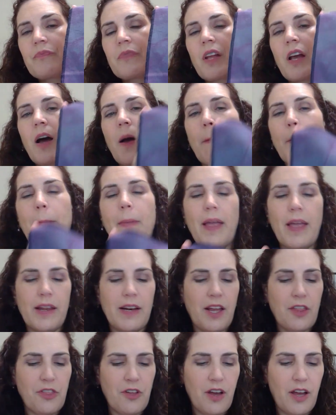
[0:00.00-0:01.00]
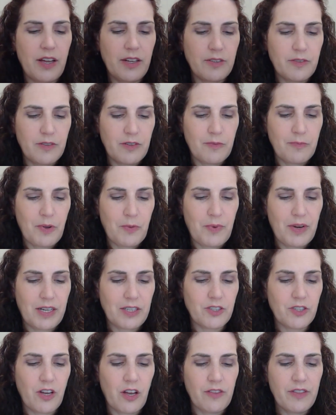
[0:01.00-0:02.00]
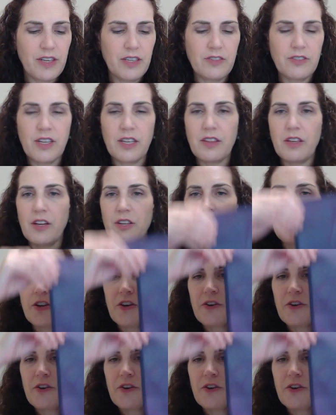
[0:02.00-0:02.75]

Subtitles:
And I thought, but when I saw this, I thought,